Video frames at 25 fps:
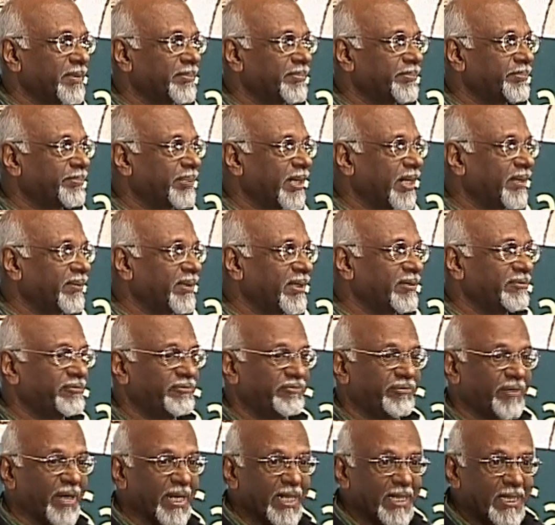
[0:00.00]
power
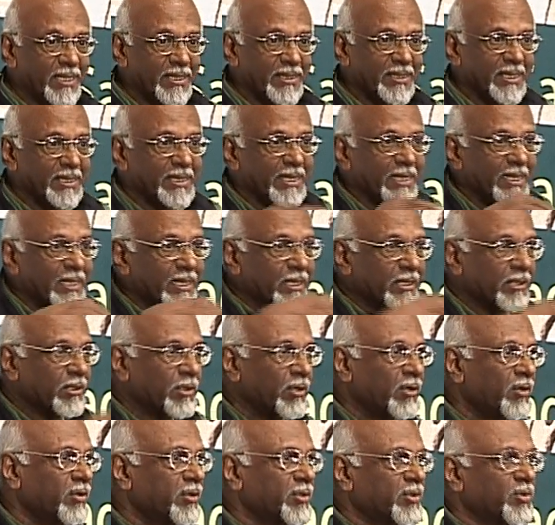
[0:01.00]
find that
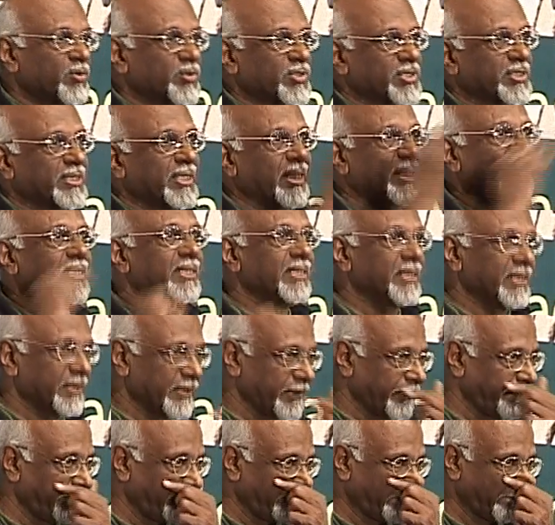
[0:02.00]
inroad to snuggle
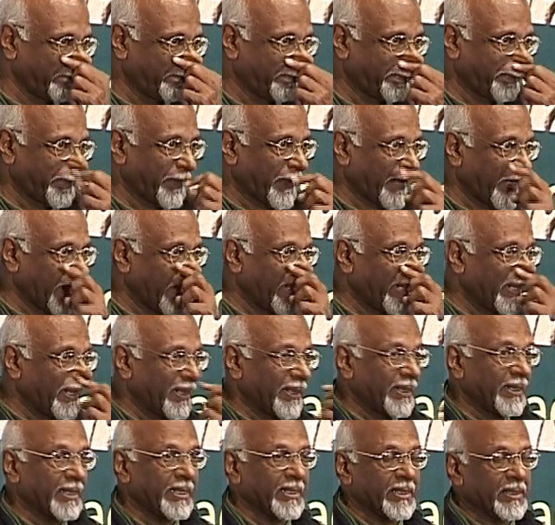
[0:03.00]
in?
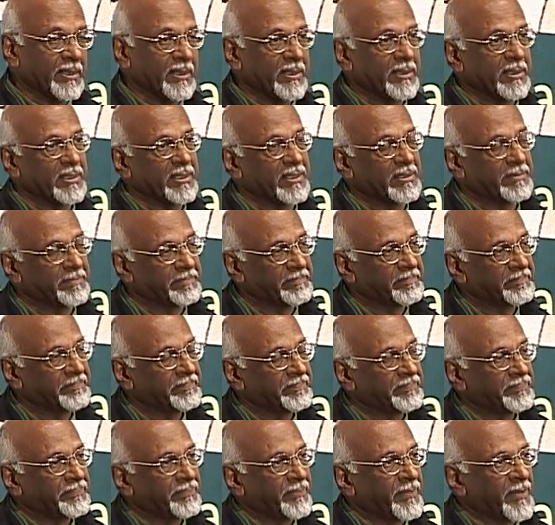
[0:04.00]
And
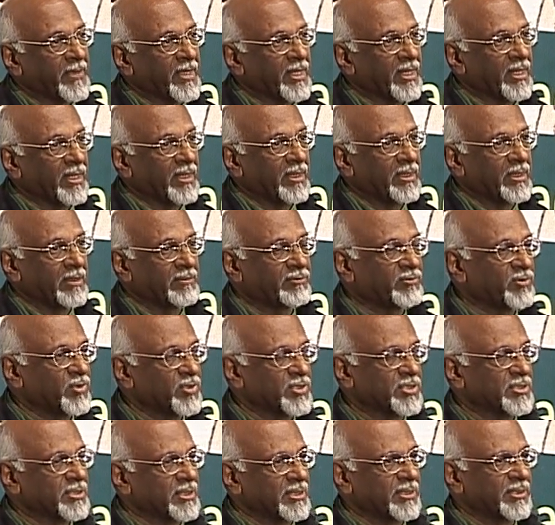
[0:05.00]
of
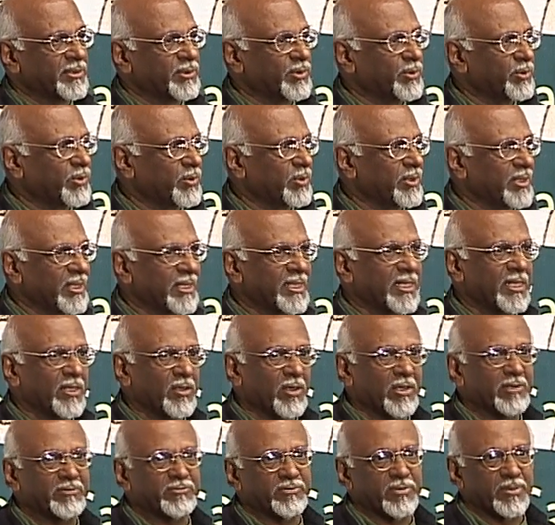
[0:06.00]
course, you learn a
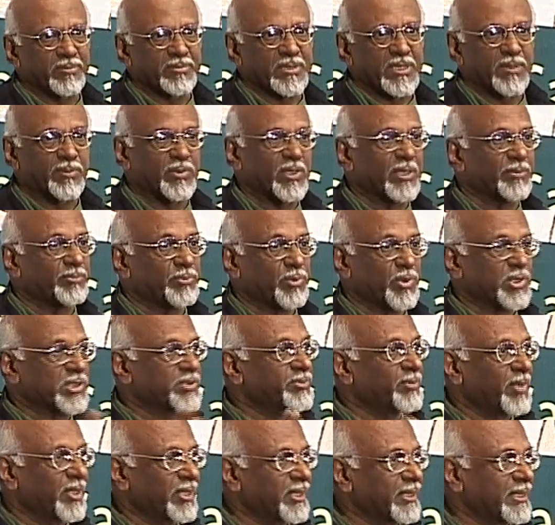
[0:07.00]
lot from some of the
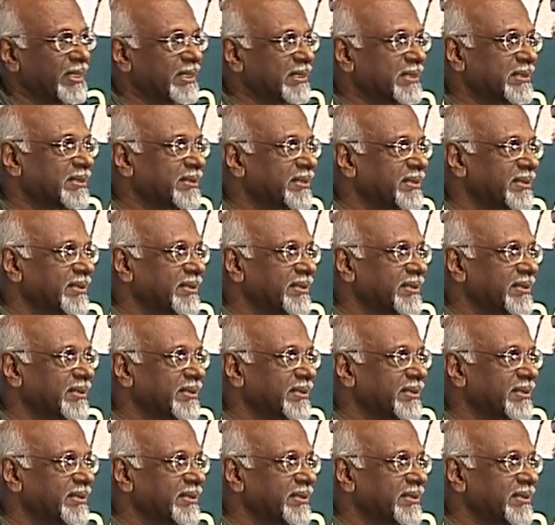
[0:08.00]
postmodernist